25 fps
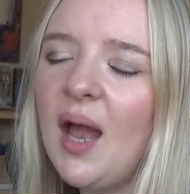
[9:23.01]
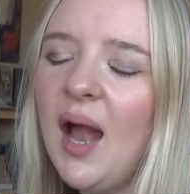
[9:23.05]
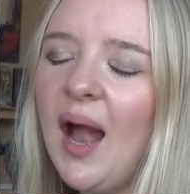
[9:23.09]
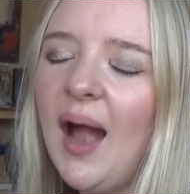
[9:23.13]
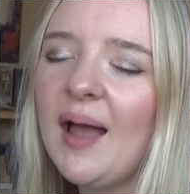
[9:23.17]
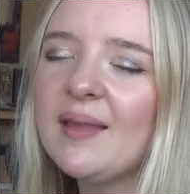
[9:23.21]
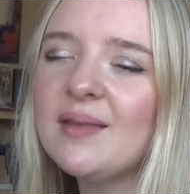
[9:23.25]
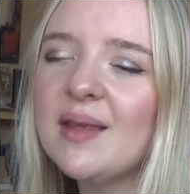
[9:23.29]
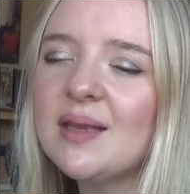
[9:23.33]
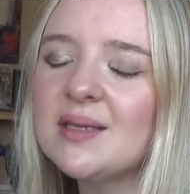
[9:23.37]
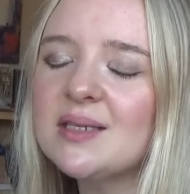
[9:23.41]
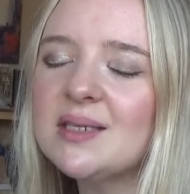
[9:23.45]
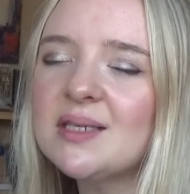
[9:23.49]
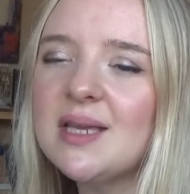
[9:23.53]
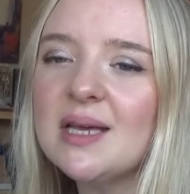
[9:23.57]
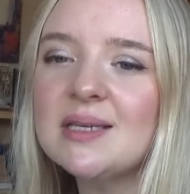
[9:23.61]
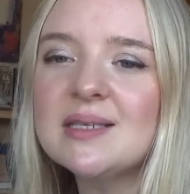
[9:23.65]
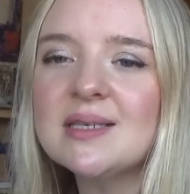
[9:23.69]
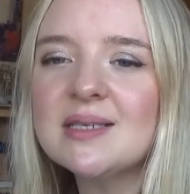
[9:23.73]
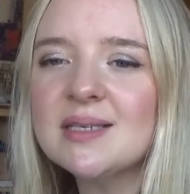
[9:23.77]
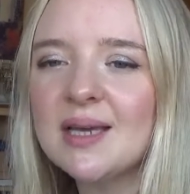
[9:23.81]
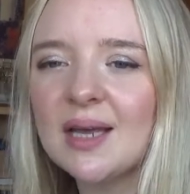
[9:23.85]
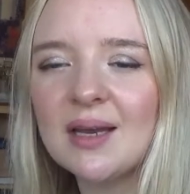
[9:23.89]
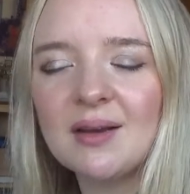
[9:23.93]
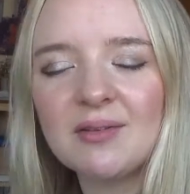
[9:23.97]
and then says
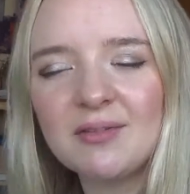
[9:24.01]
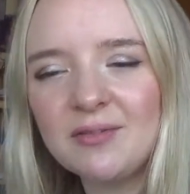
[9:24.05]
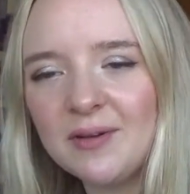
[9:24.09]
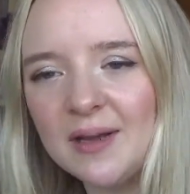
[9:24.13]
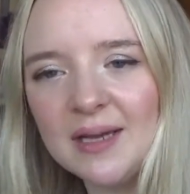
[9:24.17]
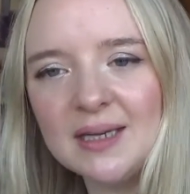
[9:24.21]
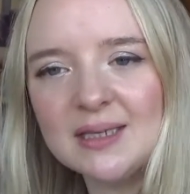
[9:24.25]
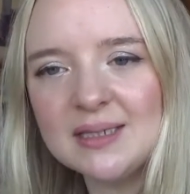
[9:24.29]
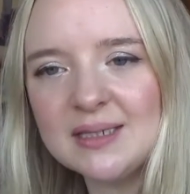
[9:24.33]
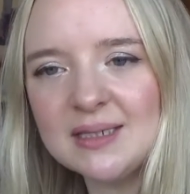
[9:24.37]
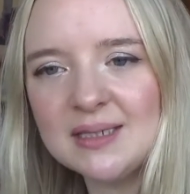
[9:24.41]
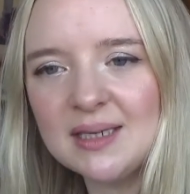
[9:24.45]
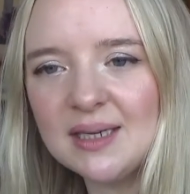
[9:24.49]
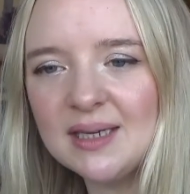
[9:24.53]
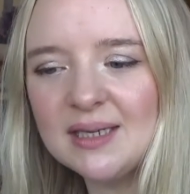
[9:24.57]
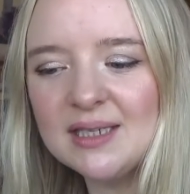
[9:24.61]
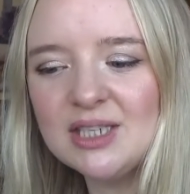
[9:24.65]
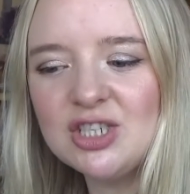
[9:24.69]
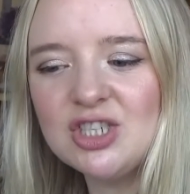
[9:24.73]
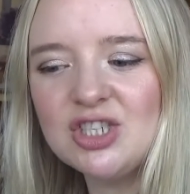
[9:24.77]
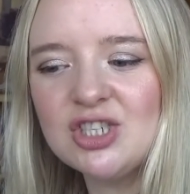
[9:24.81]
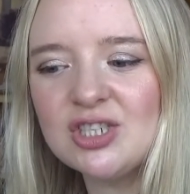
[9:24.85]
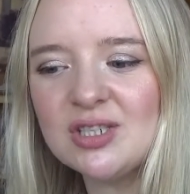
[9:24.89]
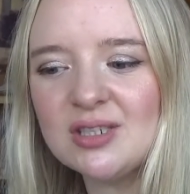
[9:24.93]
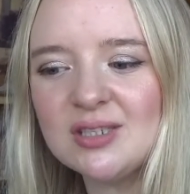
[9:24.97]
he's going to fix
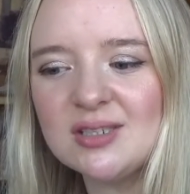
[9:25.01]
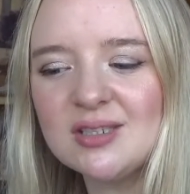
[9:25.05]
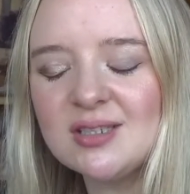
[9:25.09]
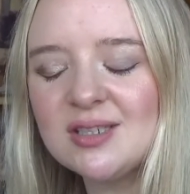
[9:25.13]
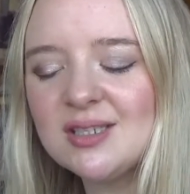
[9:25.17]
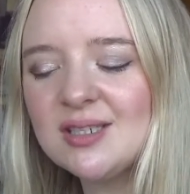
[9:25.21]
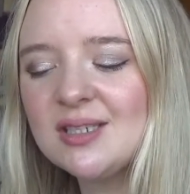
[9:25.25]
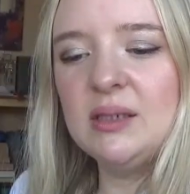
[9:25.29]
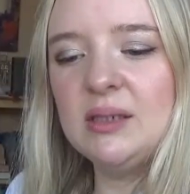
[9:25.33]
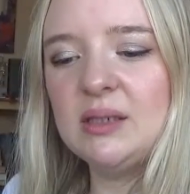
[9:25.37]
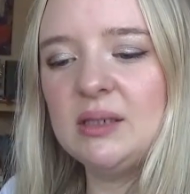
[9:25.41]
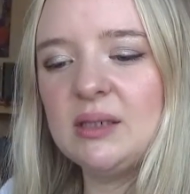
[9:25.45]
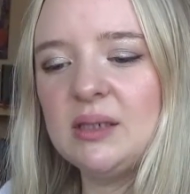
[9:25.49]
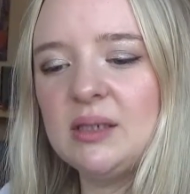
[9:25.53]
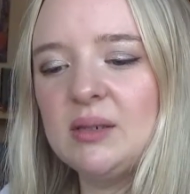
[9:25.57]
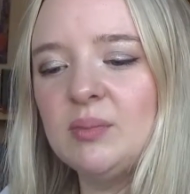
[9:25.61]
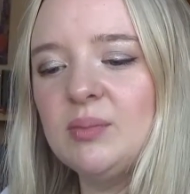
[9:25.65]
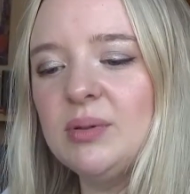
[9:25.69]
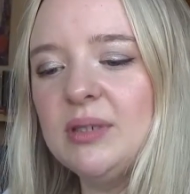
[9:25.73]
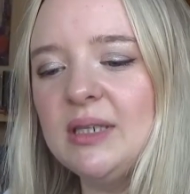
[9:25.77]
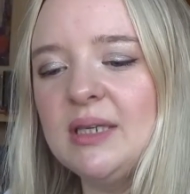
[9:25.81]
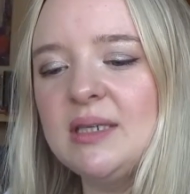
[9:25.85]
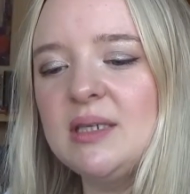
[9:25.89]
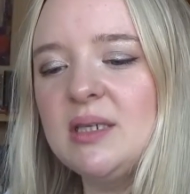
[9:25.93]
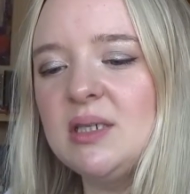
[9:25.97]
it just is
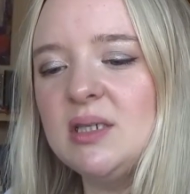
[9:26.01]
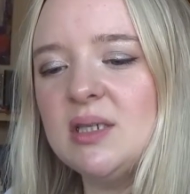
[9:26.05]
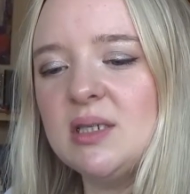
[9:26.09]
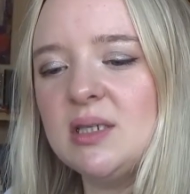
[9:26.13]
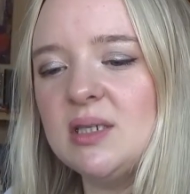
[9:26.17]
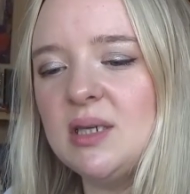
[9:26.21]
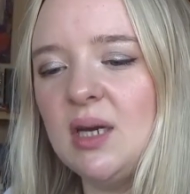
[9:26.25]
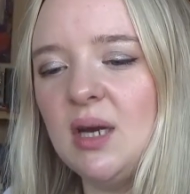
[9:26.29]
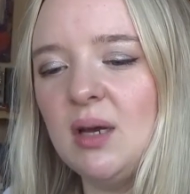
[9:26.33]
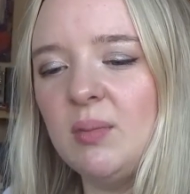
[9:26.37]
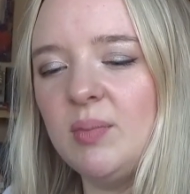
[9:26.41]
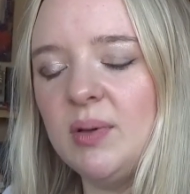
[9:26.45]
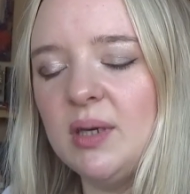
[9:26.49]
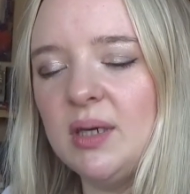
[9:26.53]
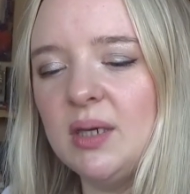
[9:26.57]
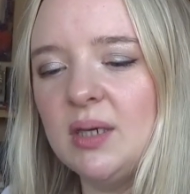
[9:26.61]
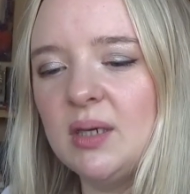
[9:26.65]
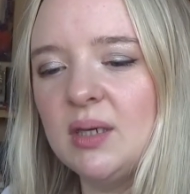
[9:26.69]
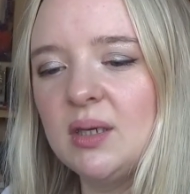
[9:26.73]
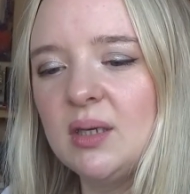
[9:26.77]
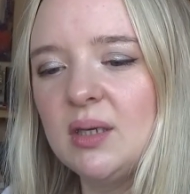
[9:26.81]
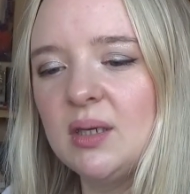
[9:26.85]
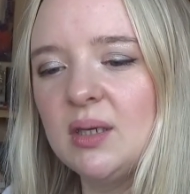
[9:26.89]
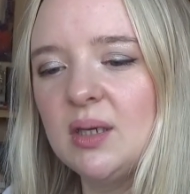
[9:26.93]
completely disturbing